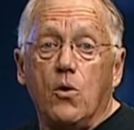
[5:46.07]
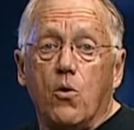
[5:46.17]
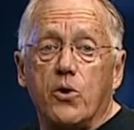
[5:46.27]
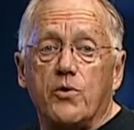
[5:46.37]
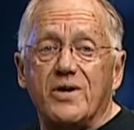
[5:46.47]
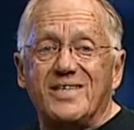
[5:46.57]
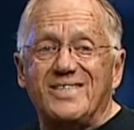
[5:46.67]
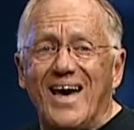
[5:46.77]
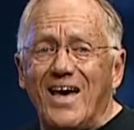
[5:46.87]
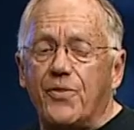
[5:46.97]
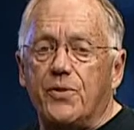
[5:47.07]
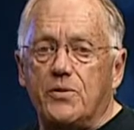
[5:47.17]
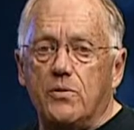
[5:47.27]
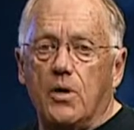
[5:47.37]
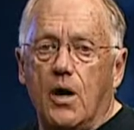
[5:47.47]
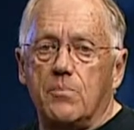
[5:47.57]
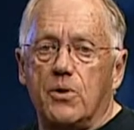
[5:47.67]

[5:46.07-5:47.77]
ordering death to non